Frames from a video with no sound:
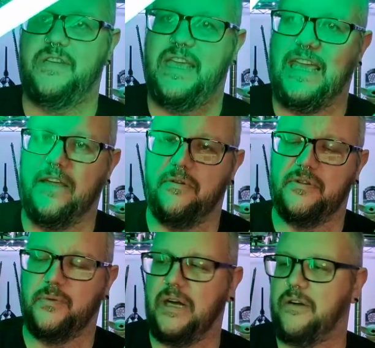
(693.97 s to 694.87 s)
here as
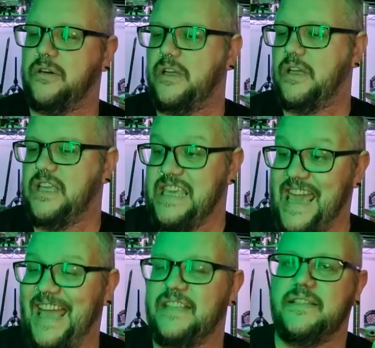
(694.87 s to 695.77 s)
well
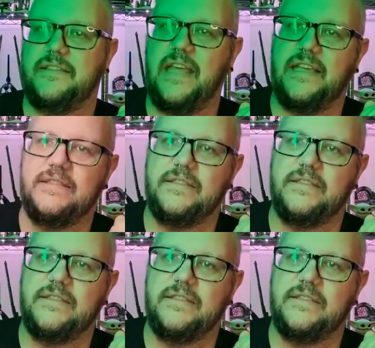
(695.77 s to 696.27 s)
yet. There's...